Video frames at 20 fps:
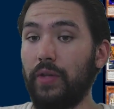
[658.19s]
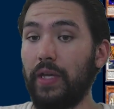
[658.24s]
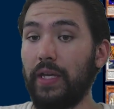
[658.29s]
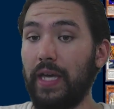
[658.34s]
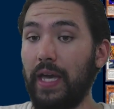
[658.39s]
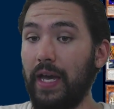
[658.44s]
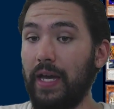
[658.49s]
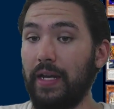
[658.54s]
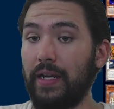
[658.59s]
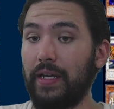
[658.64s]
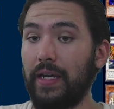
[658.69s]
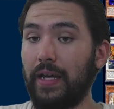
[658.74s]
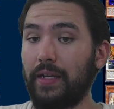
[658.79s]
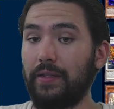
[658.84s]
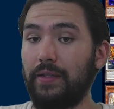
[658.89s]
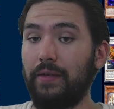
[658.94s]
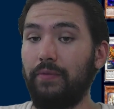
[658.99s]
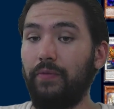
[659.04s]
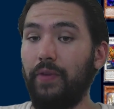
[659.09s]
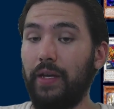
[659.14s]
They can't
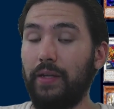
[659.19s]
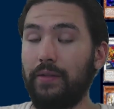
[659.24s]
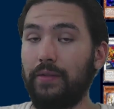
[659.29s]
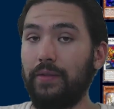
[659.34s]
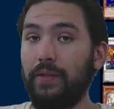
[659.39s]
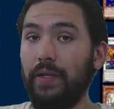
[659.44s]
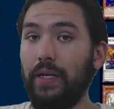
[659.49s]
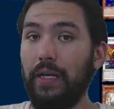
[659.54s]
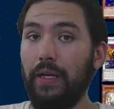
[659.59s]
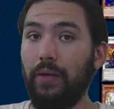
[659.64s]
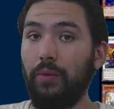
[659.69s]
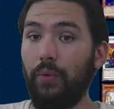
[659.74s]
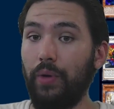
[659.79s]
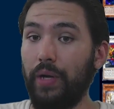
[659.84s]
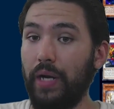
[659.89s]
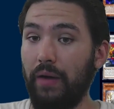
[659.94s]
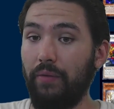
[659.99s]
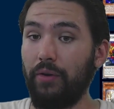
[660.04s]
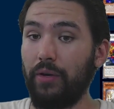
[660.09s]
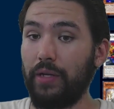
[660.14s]
activate
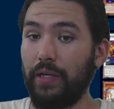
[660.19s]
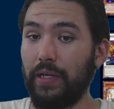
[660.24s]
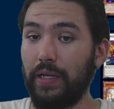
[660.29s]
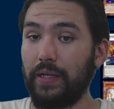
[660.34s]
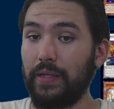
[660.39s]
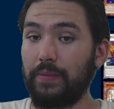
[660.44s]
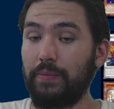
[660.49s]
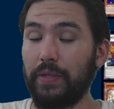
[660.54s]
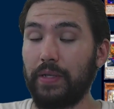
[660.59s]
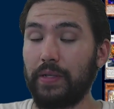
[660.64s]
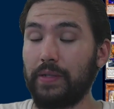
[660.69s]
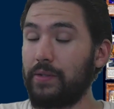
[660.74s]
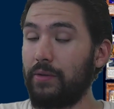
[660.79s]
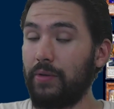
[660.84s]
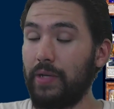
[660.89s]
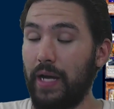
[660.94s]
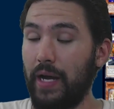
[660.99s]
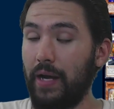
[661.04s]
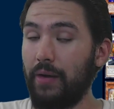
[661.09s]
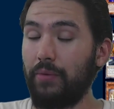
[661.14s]
whatever it is because
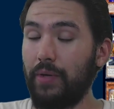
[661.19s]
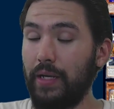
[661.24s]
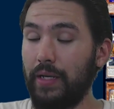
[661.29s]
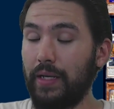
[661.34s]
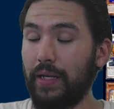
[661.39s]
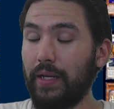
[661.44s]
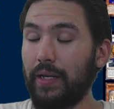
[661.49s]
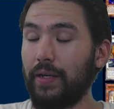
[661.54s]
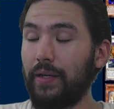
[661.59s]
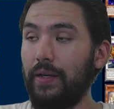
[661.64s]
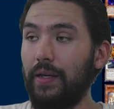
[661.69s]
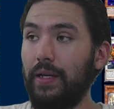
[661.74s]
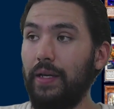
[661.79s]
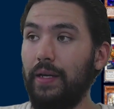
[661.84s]
they're not reading,